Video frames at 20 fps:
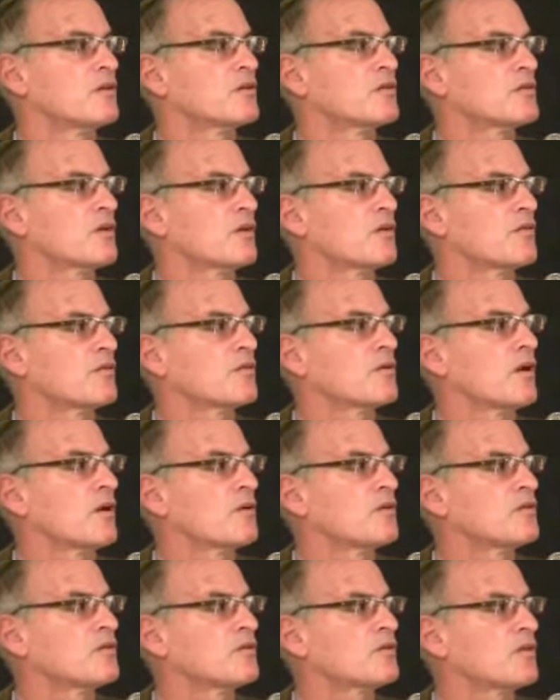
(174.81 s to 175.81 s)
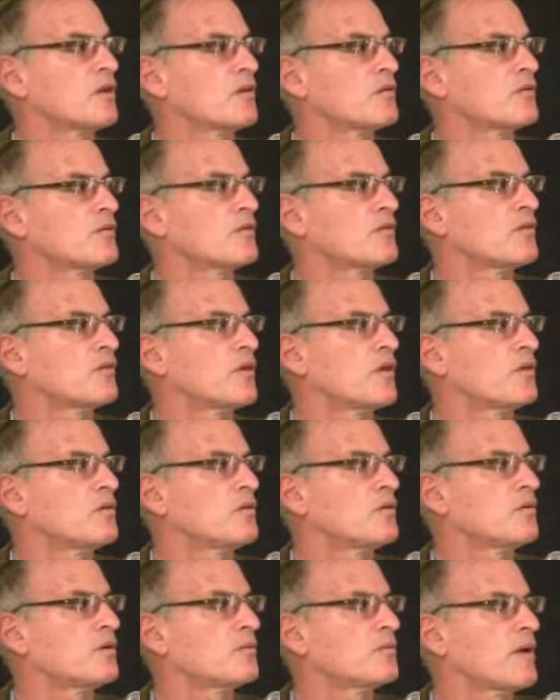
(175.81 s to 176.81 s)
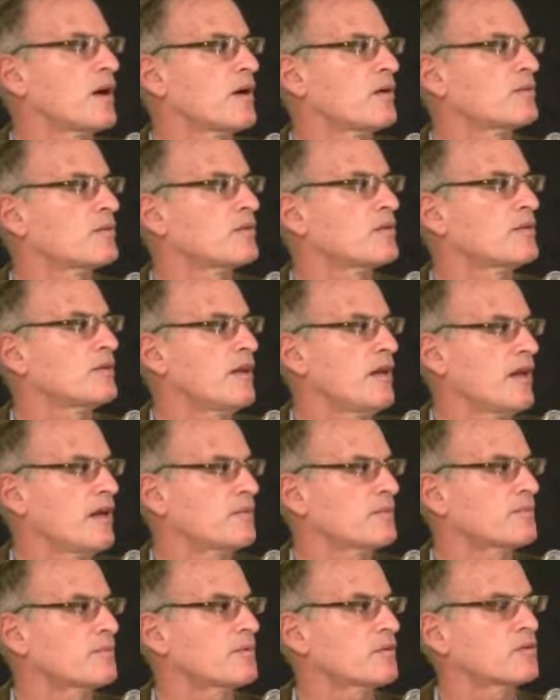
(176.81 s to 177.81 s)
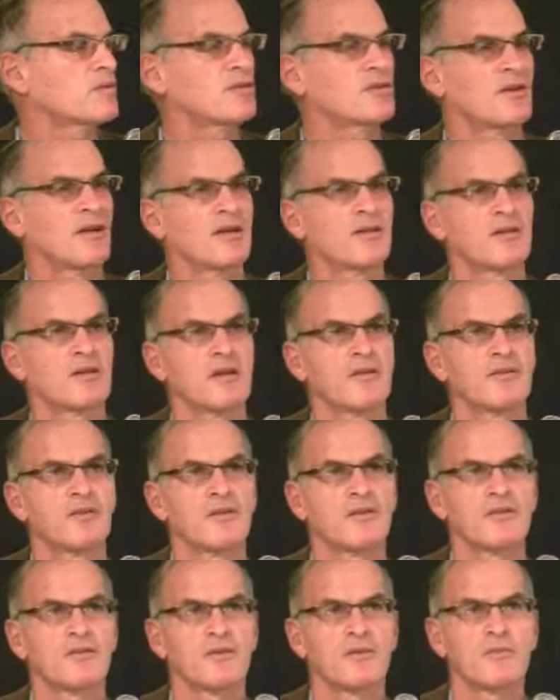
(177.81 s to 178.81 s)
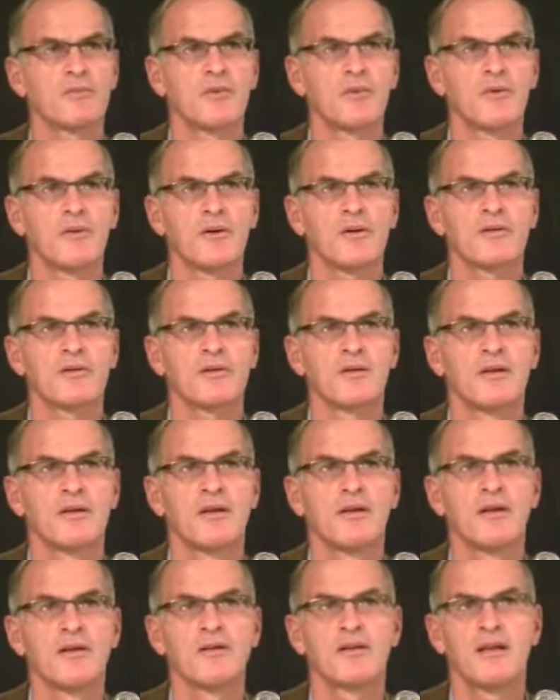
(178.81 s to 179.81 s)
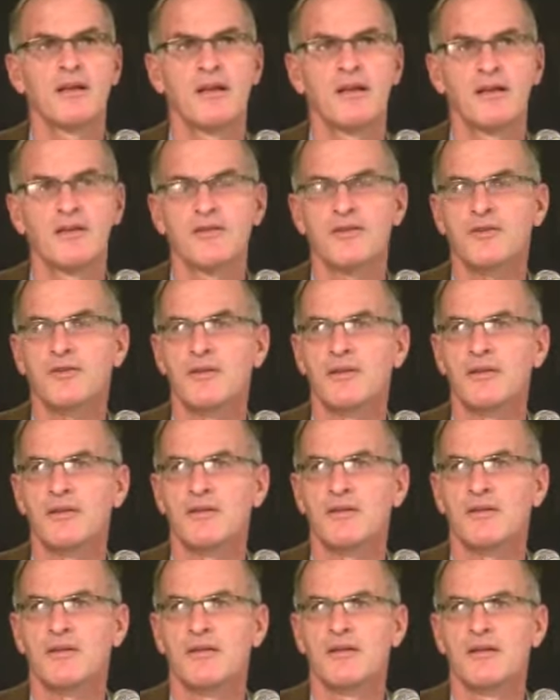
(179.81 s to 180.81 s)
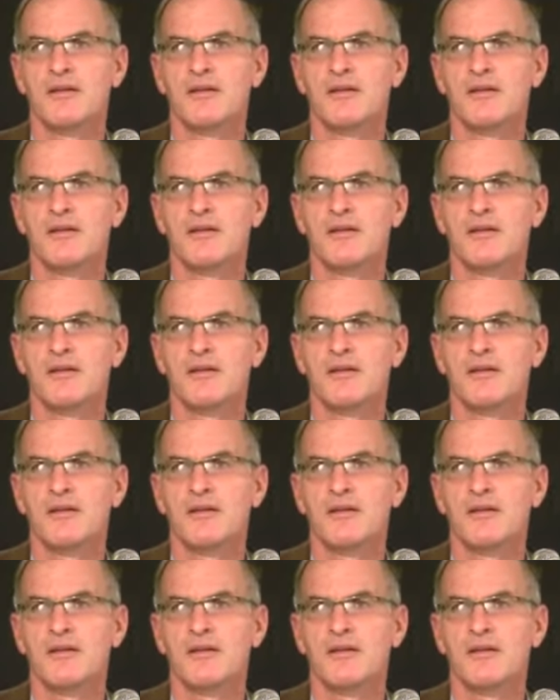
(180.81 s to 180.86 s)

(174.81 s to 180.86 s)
So Goldstone devoted about 10% of his report to Israel.